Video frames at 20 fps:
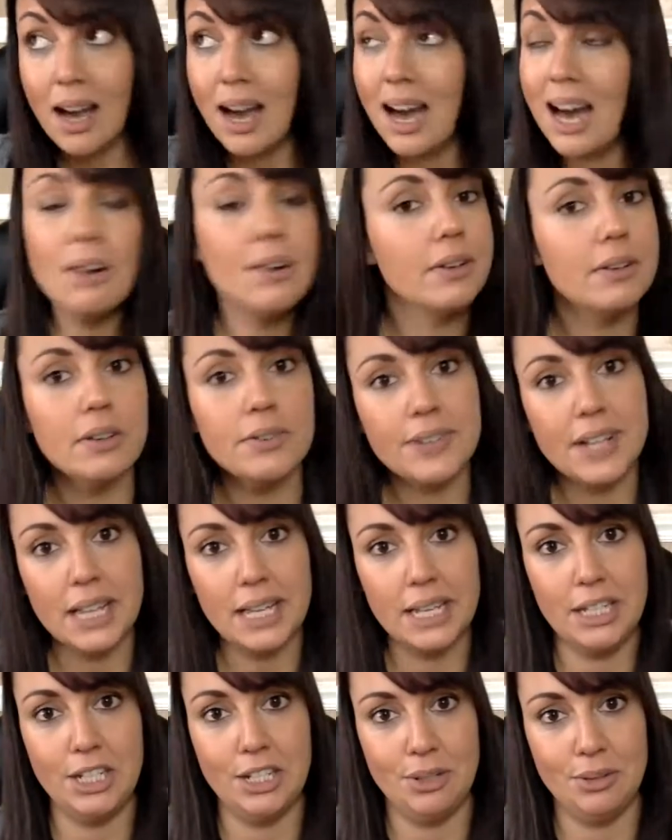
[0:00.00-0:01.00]
I don't know if I
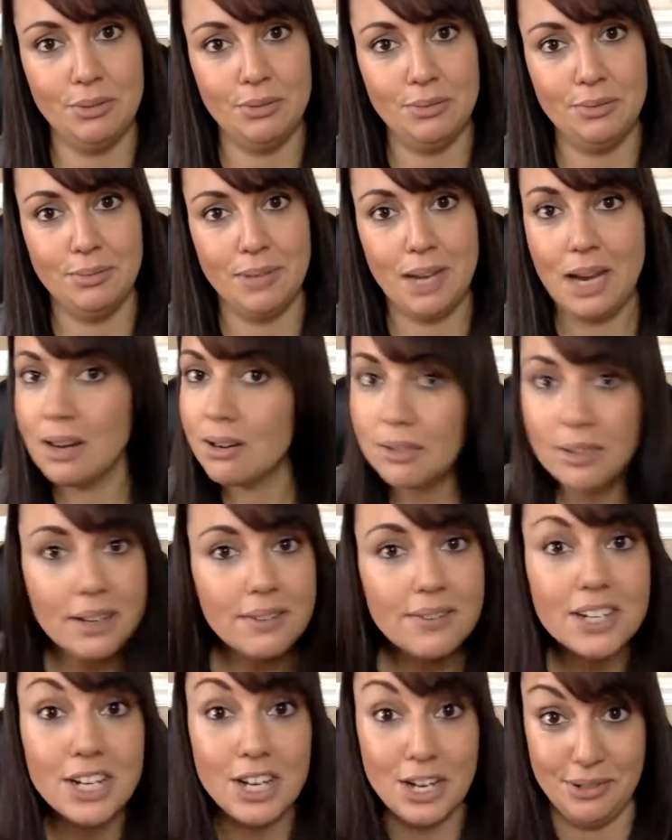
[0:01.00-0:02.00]
like you. I don't
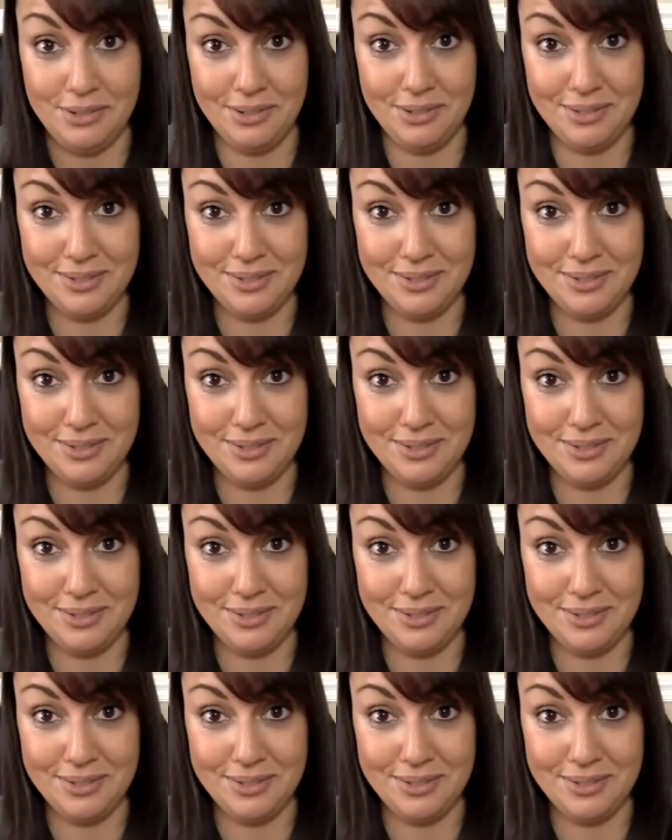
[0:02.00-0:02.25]
even know.